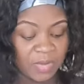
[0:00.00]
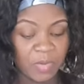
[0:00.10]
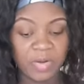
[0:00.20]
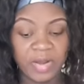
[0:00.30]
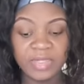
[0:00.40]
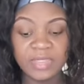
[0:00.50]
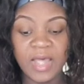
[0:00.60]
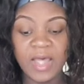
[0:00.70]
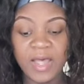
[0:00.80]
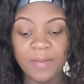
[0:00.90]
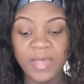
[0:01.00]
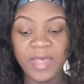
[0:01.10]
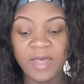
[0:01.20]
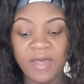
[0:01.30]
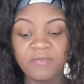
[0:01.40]
All right, I
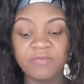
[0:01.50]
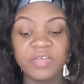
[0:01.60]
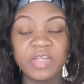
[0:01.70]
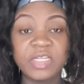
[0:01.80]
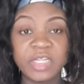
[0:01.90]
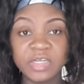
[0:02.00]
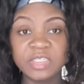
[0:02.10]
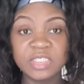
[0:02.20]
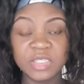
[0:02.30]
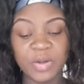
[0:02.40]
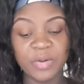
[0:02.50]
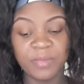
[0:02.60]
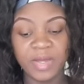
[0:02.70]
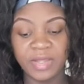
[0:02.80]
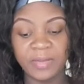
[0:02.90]
have dear sir,
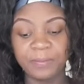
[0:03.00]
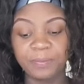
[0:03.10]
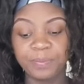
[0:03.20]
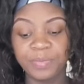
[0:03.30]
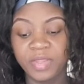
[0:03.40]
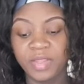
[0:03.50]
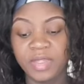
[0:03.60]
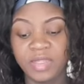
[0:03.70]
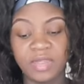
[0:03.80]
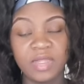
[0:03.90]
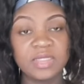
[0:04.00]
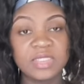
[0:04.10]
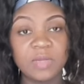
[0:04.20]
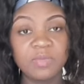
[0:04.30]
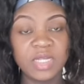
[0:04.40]
madam, and then the
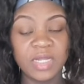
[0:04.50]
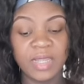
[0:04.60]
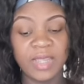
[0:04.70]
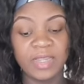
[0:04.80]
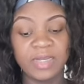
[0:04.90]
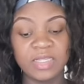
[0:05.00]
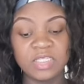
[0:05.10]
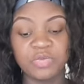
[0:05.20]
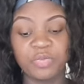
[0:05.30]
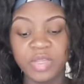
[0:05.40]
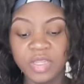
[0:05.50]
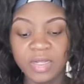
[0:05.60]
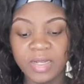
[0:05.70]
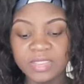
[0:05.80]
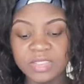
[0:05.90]
subject line is real
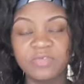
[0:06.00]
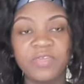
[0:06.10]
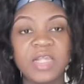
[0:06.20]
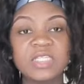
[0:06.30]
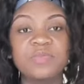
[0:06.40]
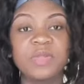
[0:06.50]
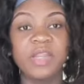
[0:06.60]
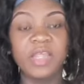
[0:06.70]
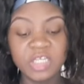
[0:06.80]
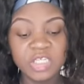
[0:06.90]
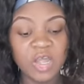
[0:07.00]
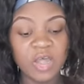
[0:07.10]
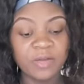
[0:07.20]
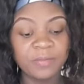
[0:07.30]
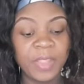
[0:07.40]
letter of
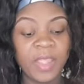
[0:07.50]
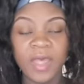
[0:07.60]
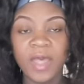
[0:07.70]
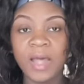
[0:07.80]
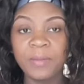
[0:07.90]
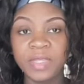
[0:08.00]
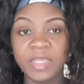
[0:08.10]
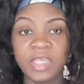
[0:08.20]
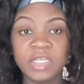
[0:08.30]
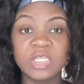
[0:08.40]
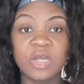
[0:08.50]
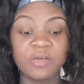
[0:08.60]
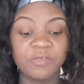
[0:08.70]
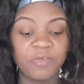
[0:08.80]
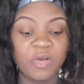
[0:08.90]
explanation,
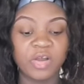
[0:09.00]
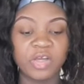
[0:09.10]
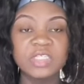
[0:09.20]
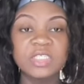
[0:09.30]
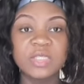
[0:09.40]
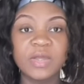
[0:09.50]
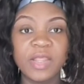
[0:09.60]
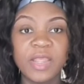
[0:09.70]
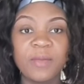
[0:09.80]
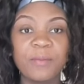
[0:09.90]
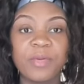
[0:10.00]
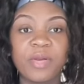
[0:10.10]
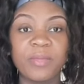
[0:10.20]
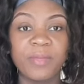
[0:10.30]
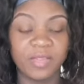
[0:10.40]
application for study
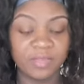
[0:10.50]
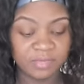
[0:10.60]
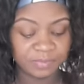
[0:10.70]
permit.